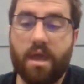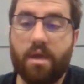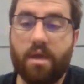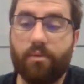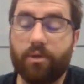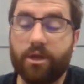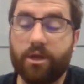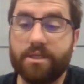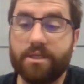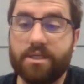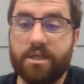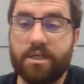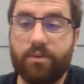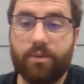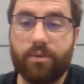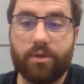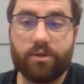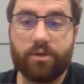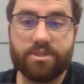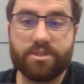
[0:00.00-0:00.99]
and we're
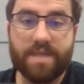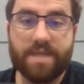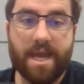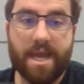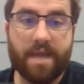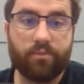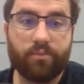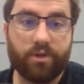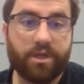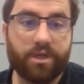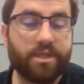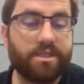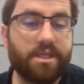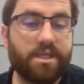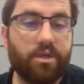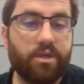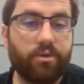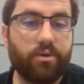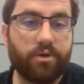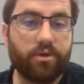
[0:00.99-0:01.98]
continuing your statin, we're
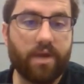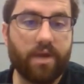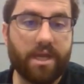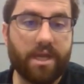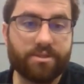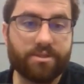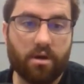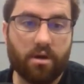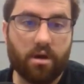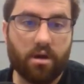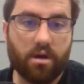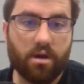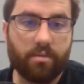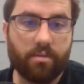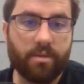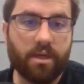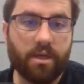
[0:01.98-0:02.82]
continuing your ACE or ARB,